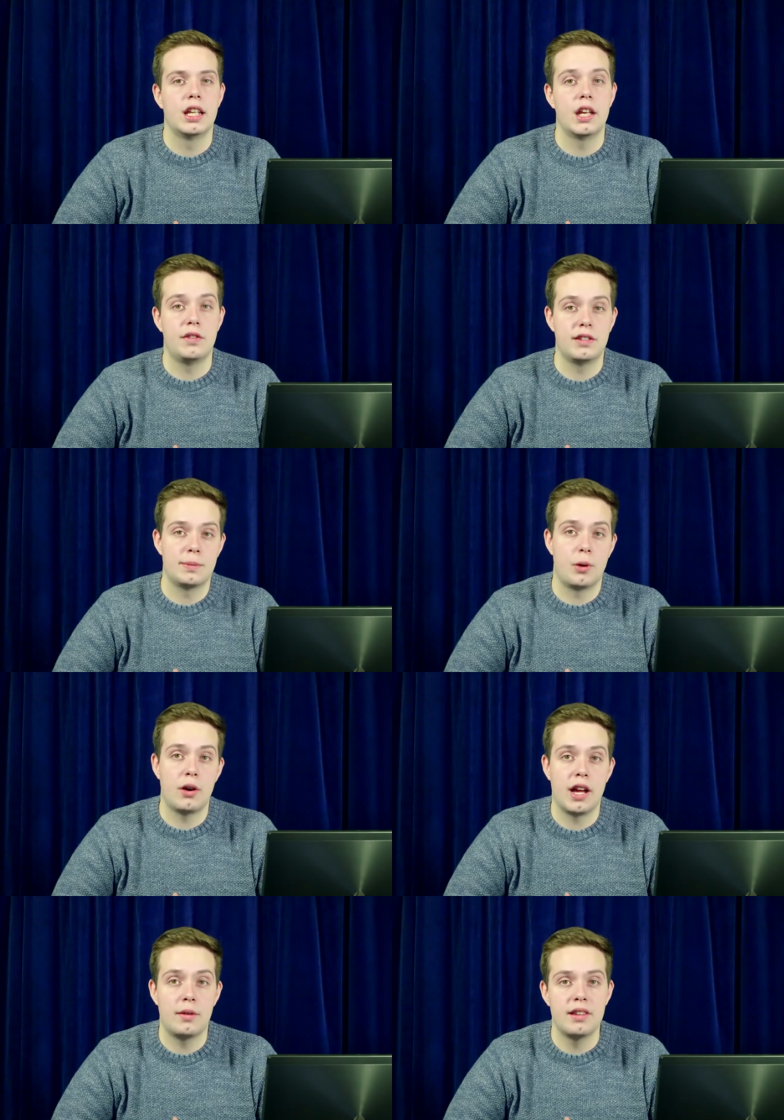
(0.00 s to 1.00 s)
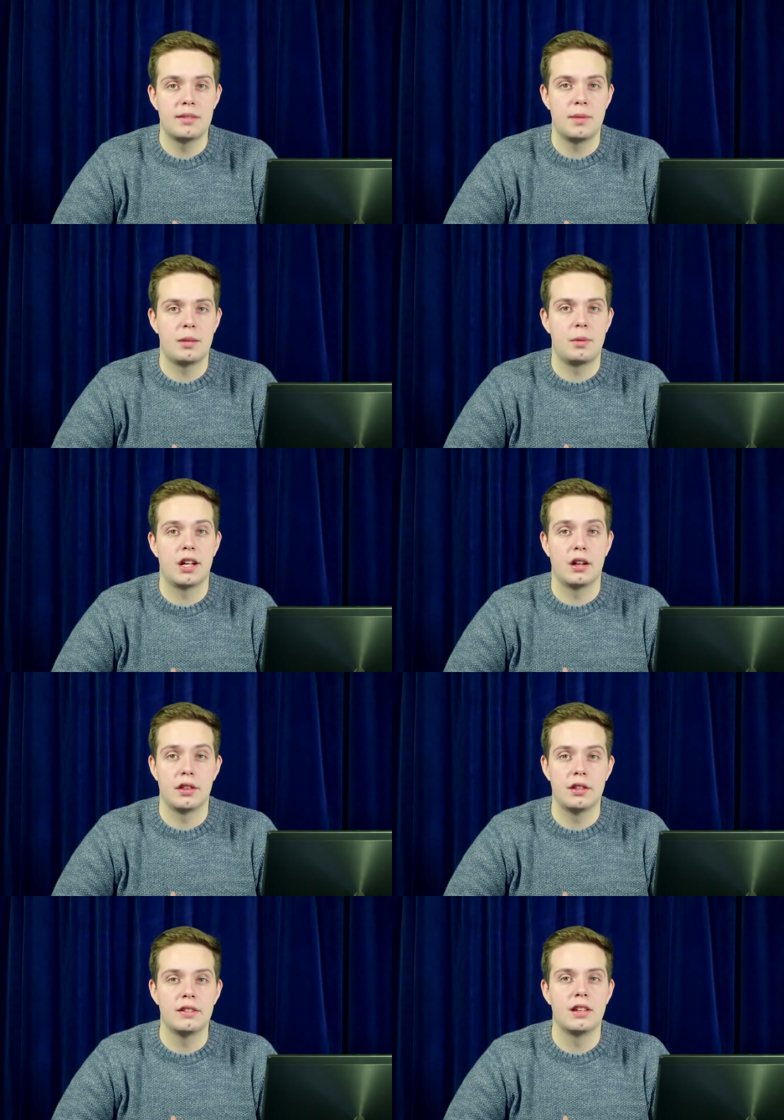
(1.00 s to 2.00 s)
If you spot errors made by
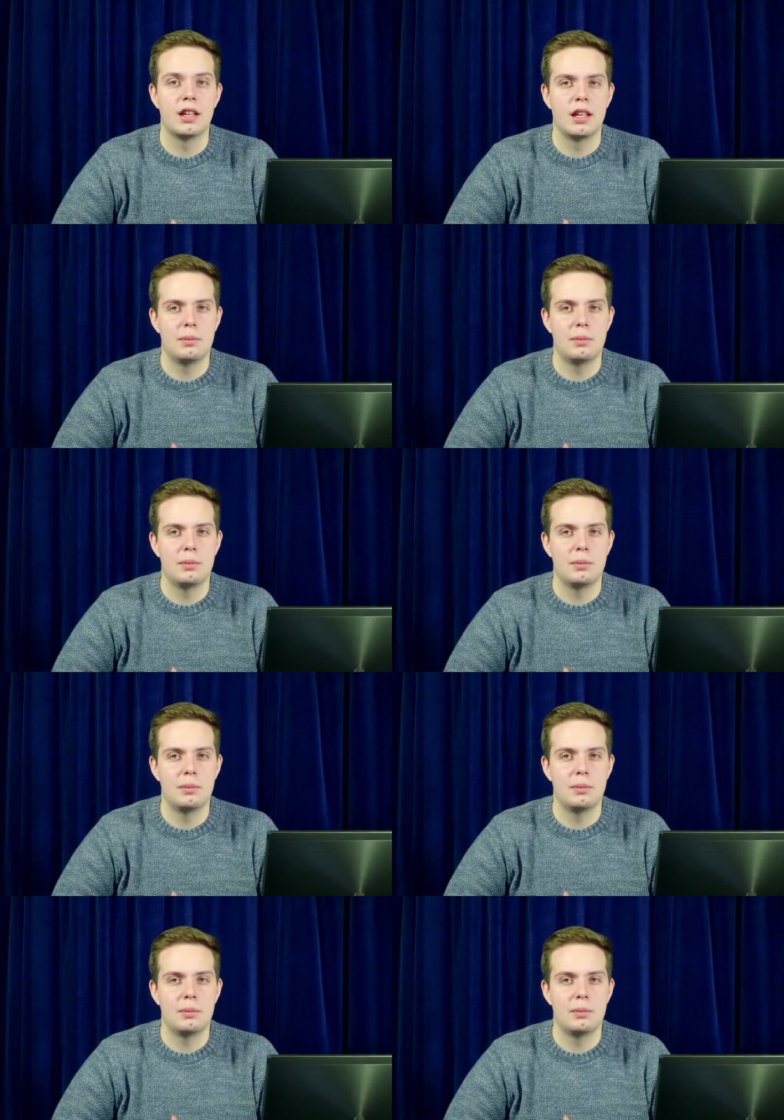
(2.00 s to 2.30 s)
others,